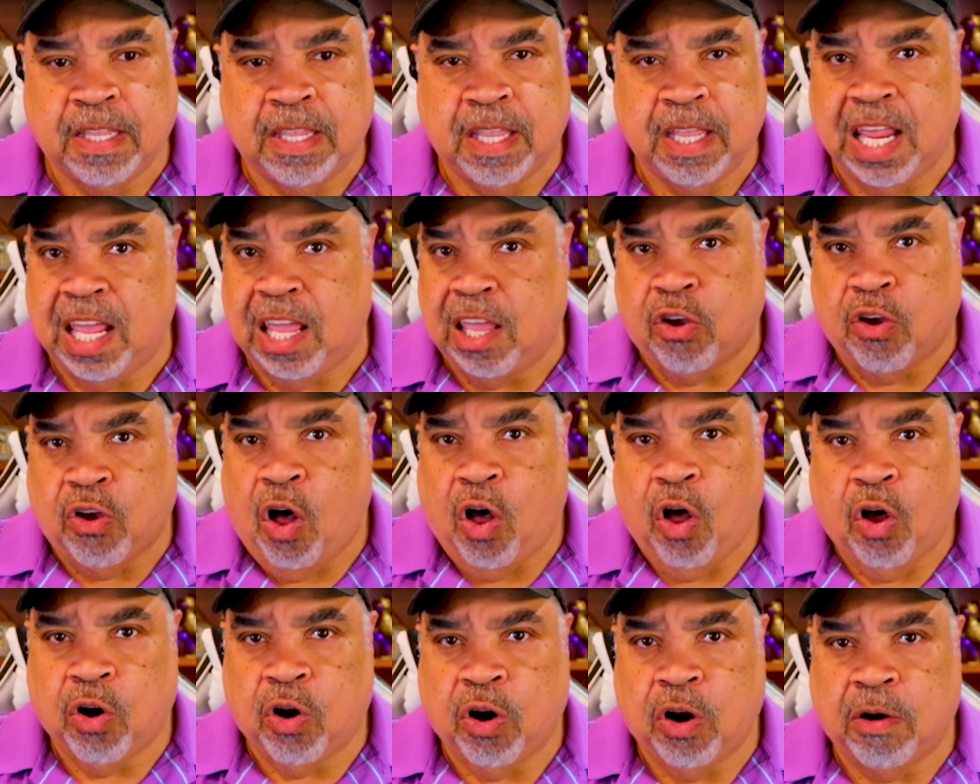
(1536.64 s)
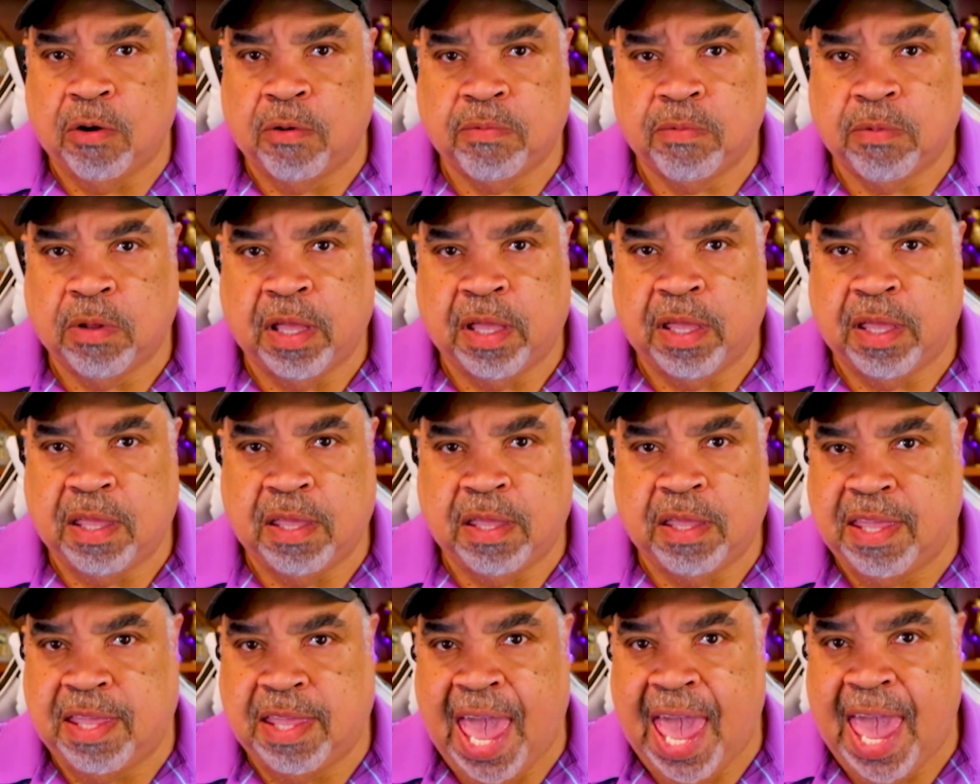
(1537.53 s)
Did he call her a
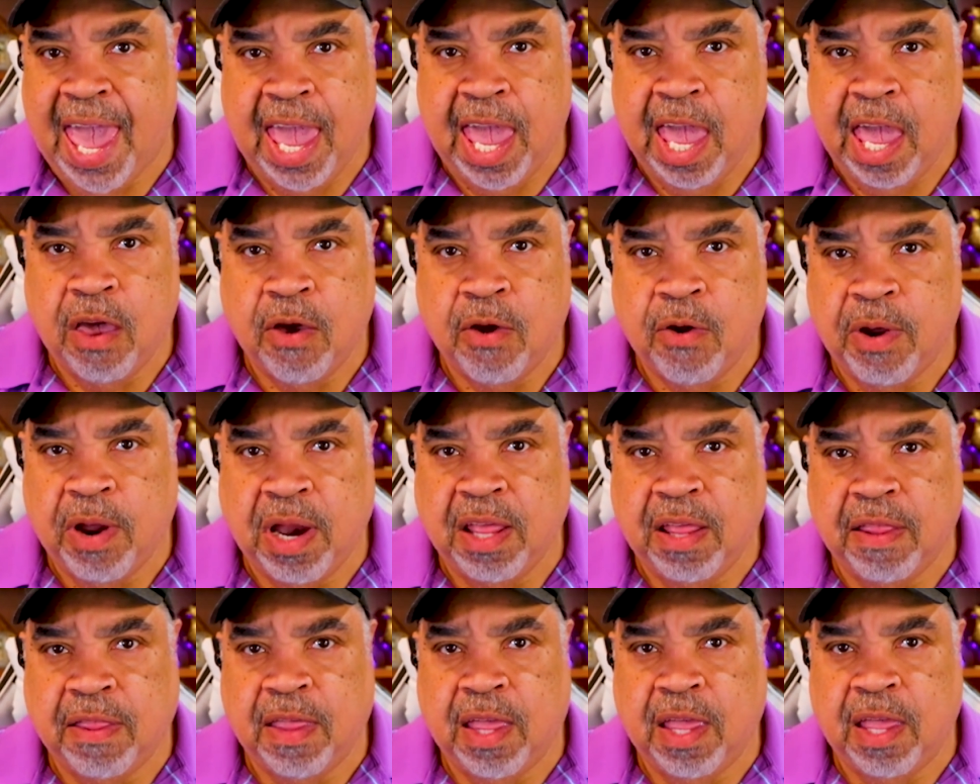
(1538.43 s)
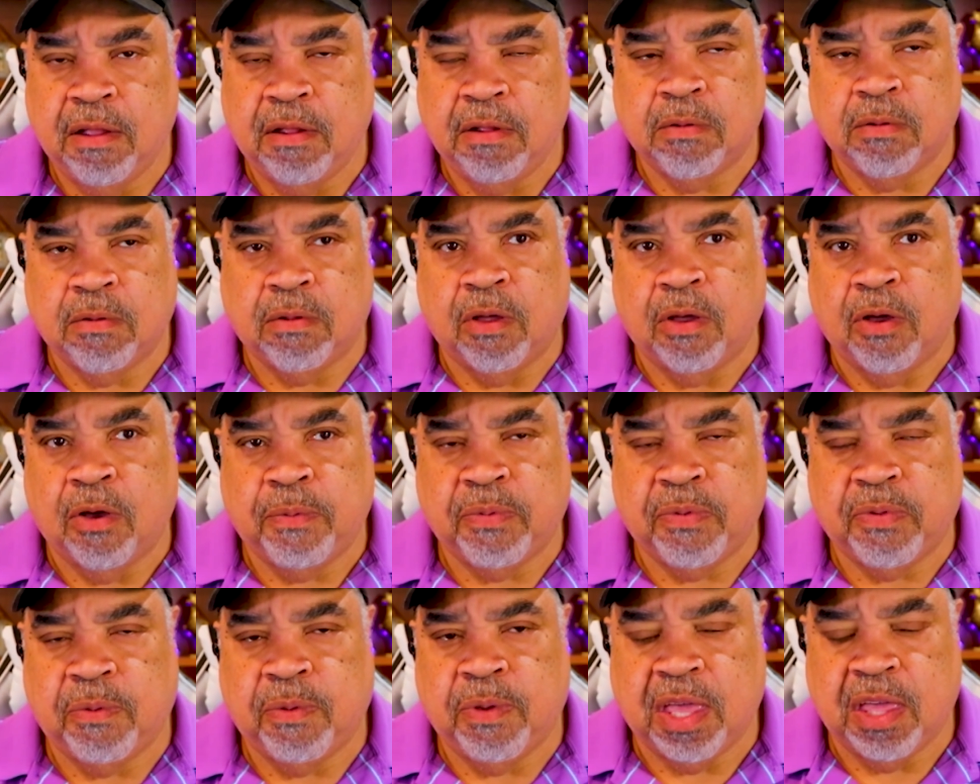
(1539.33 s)
gay or anything?
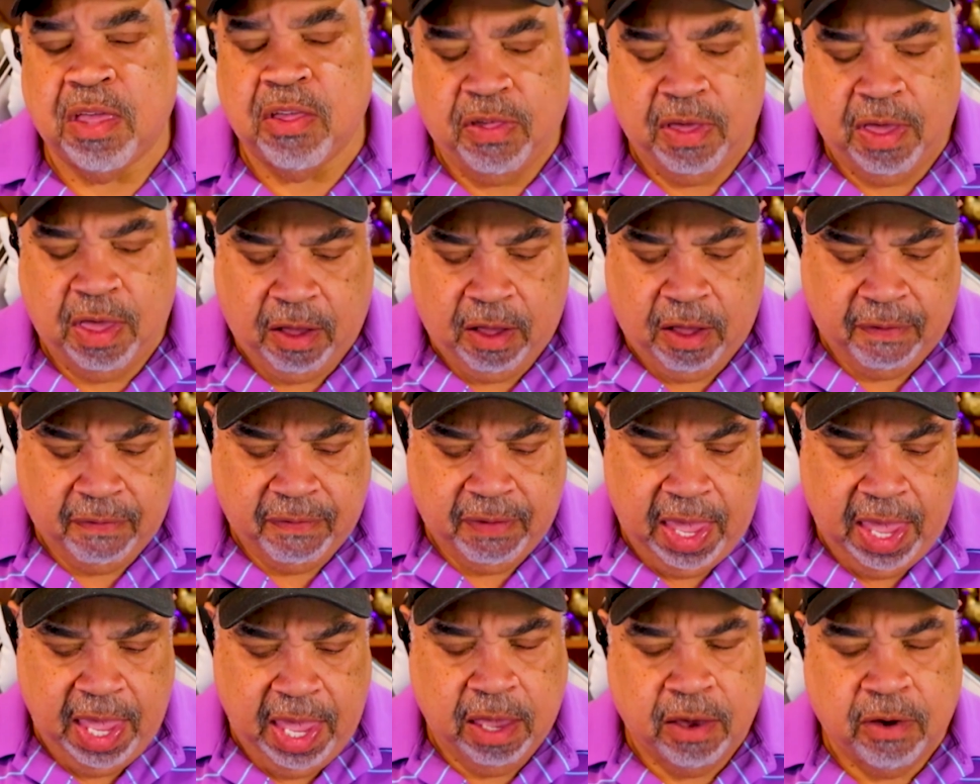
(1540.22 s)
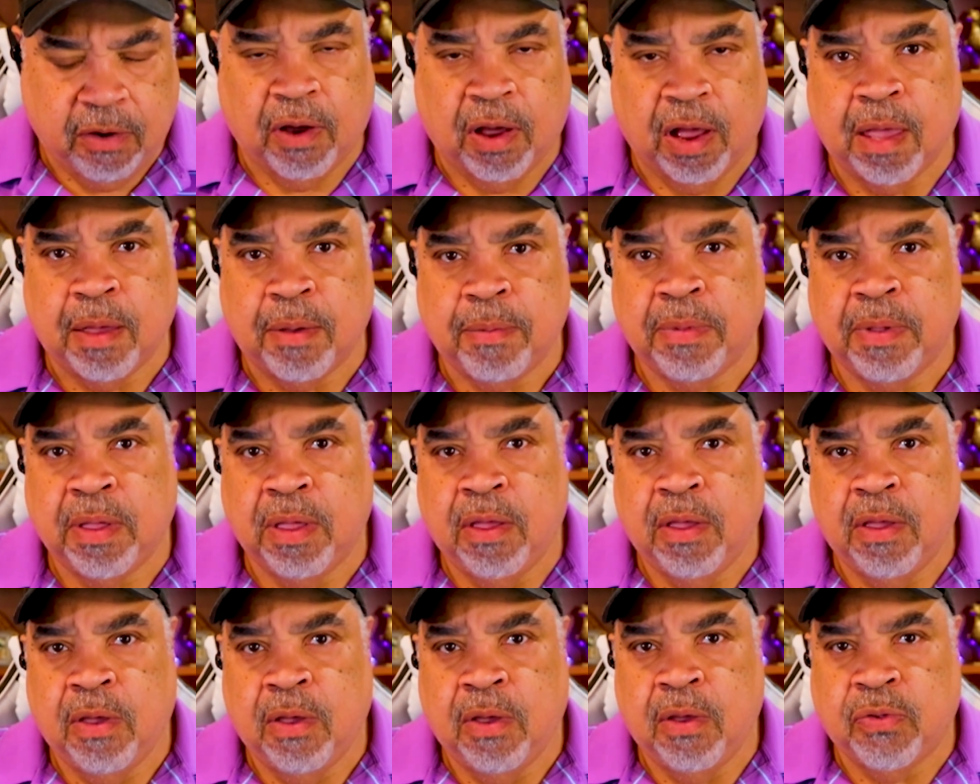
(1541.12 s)
Nope. So we can check off hate crime.
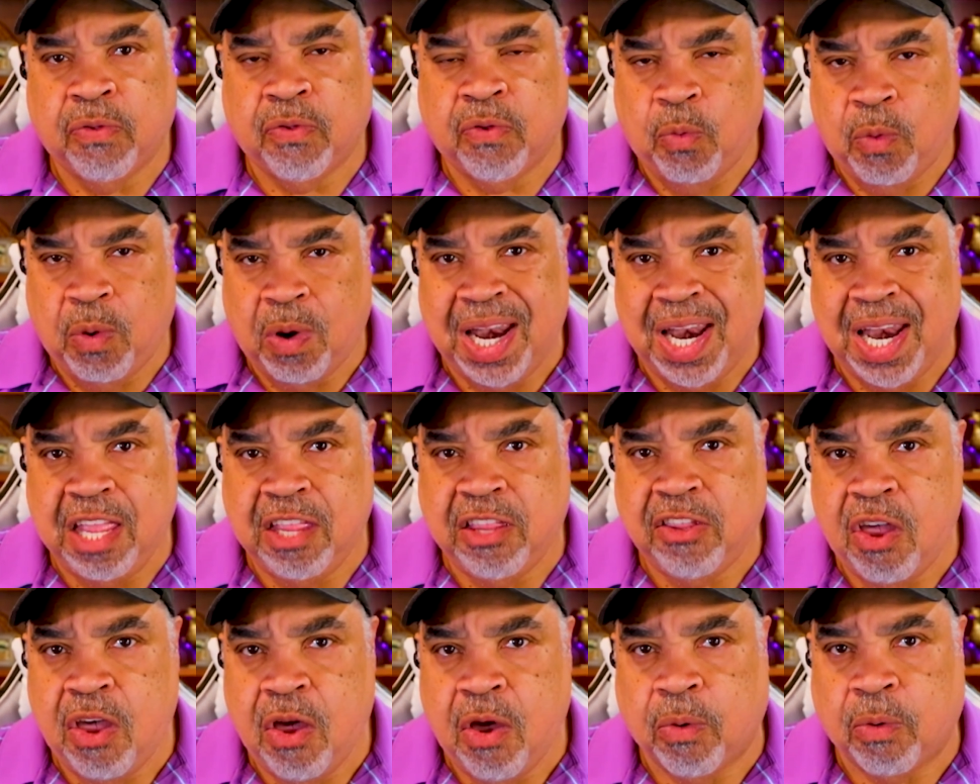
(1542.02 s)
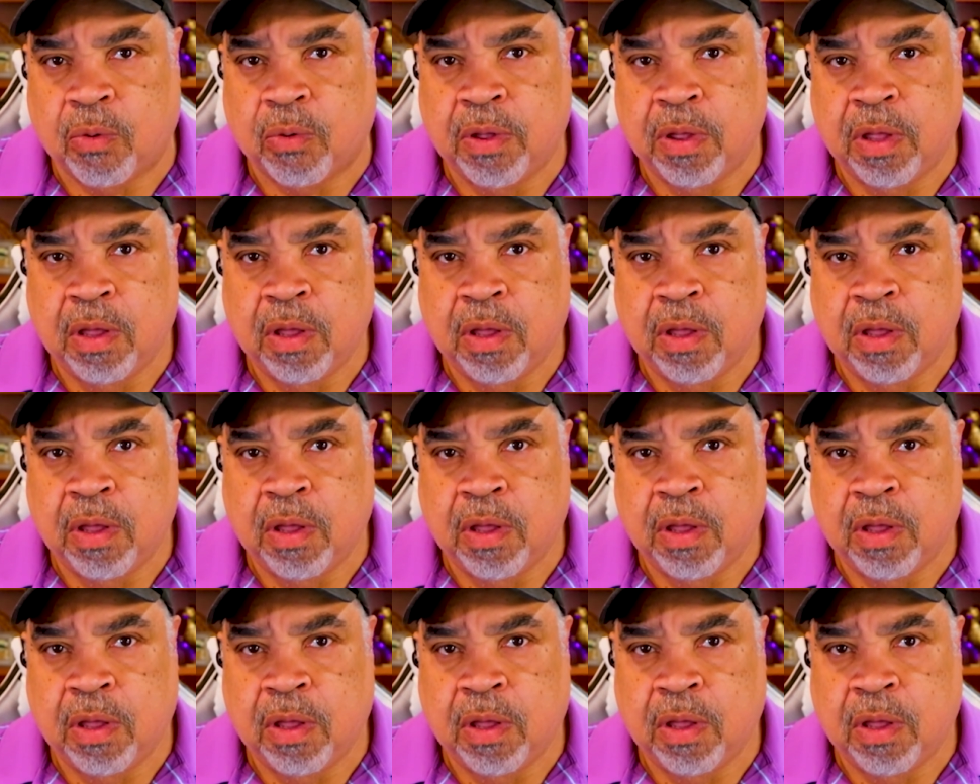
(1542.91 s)
So what did he do?